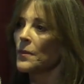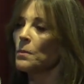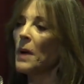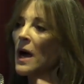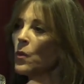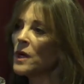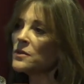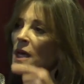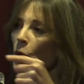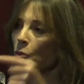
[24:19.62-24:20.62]
by which
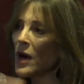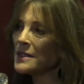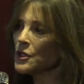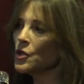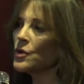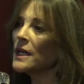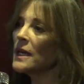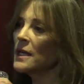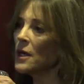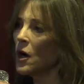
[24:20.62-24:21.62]
they're prosecuting
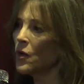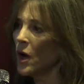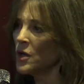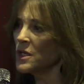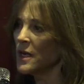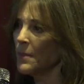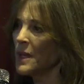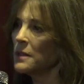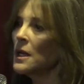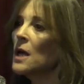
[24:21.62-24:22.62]
on
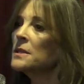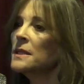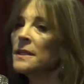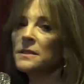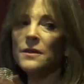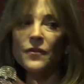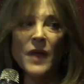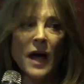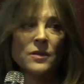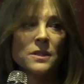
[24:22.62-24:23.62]
Yemen. Tens of
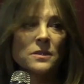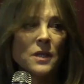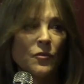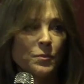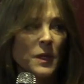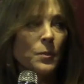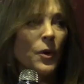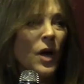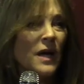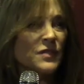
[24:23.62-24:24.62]
thousands of
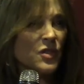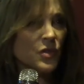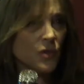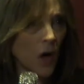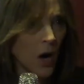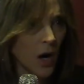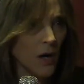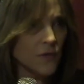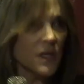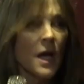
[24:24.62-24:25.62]
people have
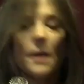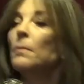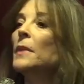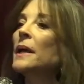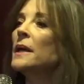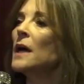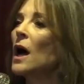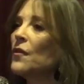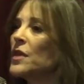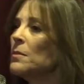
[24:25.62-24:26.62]
starved. Many
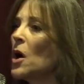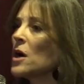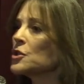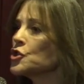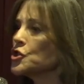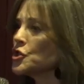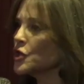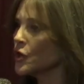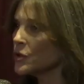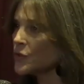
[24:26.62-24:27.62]
of them are
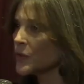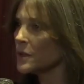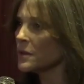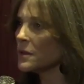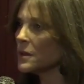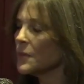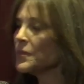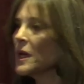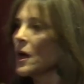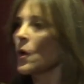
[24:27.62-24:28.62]
children.
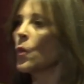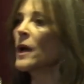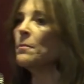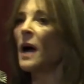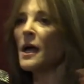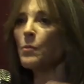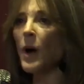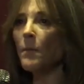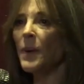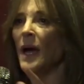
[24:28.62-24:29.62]
When Mike
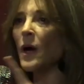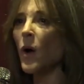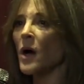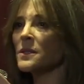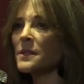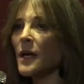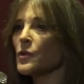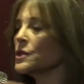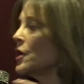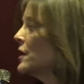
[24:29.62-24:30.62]
Pompeo, our
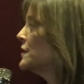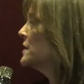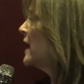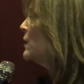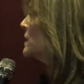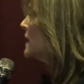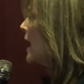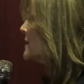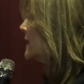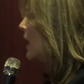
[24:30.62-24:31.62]
Secretary of State, was
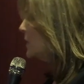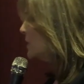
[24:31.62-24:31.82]
asked how the